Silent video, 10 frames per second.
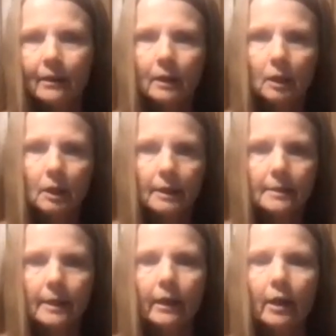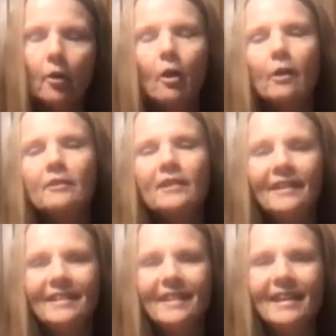It looks like a heart,
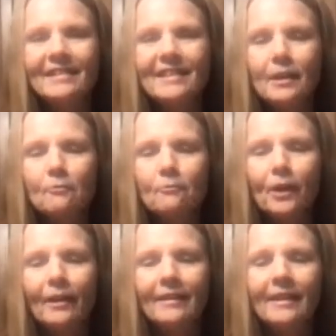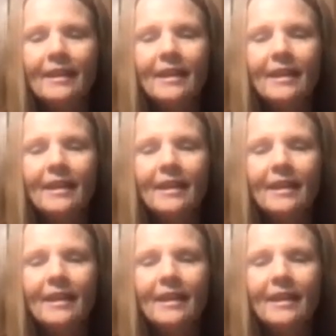and that's kind of fun.